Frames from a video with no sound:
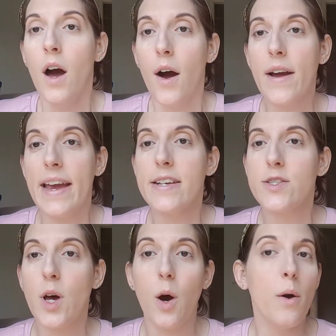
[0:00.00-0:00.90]
Okay,
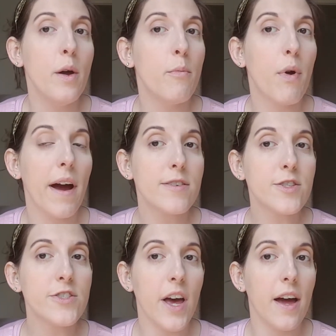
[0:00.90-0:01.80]
so brows
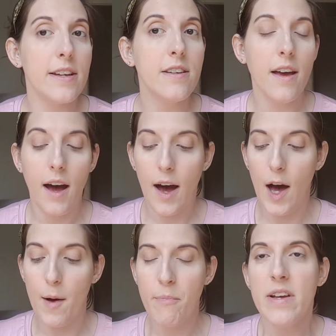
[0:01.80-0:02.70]
are done.
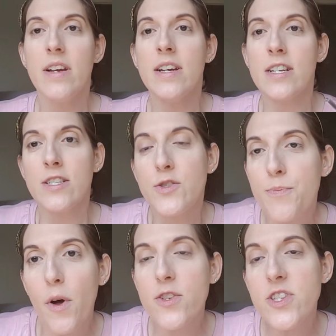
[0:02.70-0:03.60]

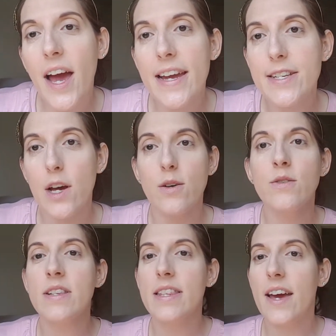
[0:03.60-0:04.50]
Small side
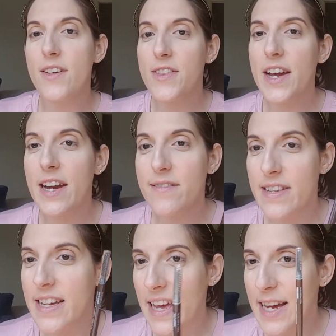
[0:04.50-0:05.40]
note, the other thing I
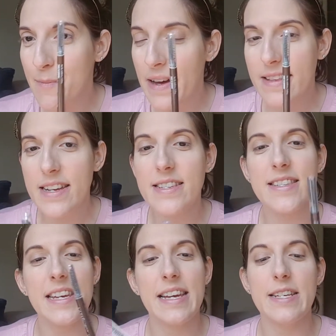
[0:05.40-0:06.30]
really like about this
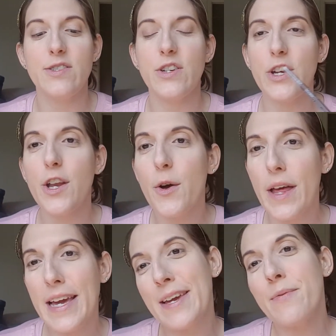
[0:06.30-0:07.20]
is, you know,
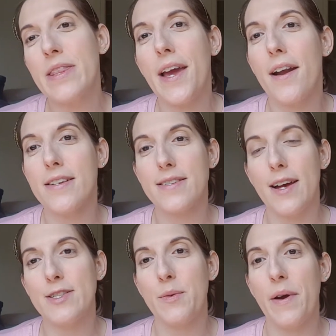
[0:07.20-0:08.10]
like with the
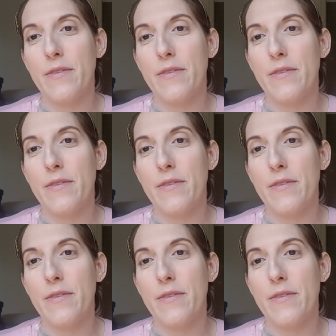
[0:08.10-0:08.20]
Anastasia